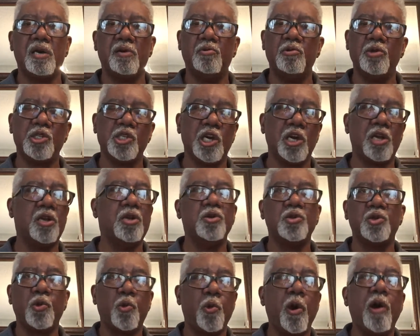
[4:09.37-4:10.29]
which
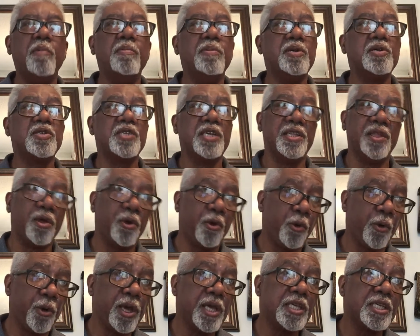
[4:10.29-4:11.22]
include the Romans and the
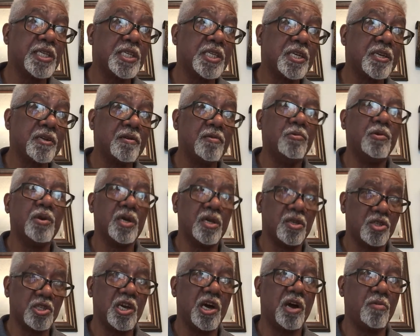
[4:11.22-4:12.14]
Greeks. We're
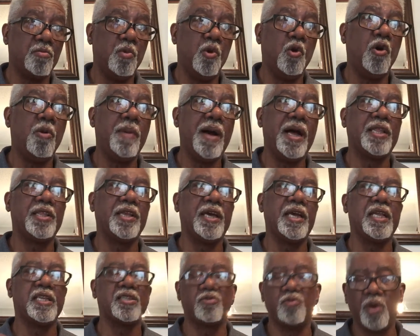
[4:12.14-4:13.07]
going to talk more about
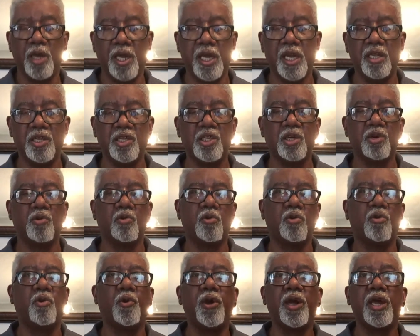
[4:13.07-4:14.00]
that as we get into
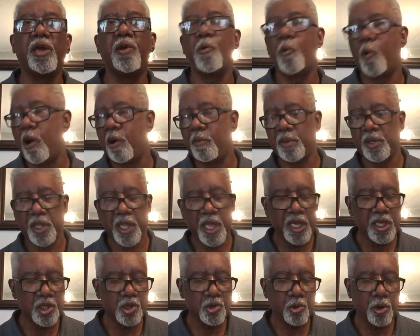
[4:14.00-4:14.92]
Greek and Roman
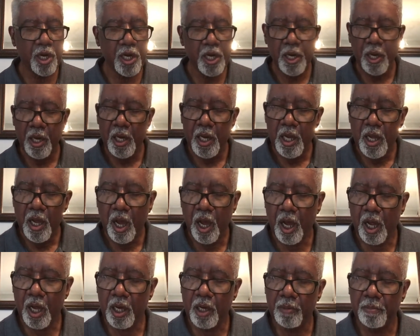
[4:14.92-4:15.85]
history.
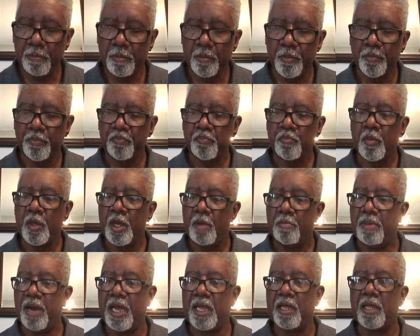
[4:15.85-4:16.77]
Um,
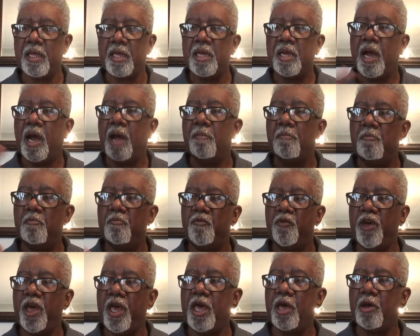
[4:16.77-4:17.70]
but a
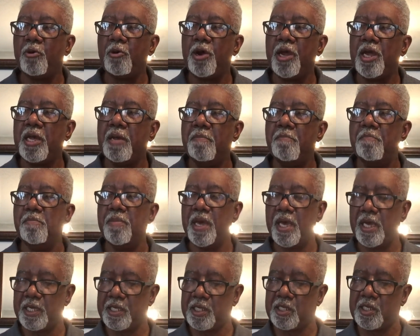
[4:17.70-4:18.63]
very
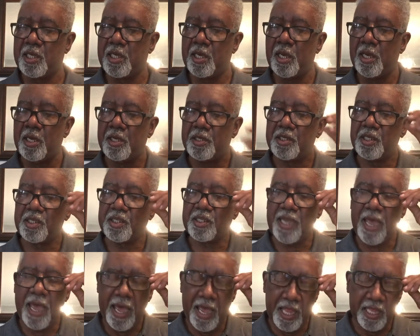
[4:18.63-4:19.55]
mixed
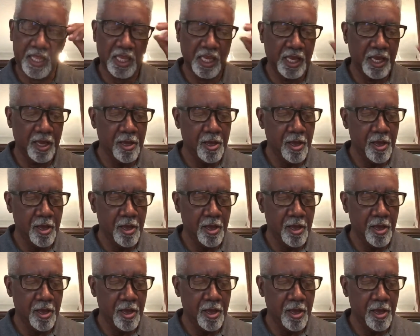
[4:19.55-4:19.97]
society.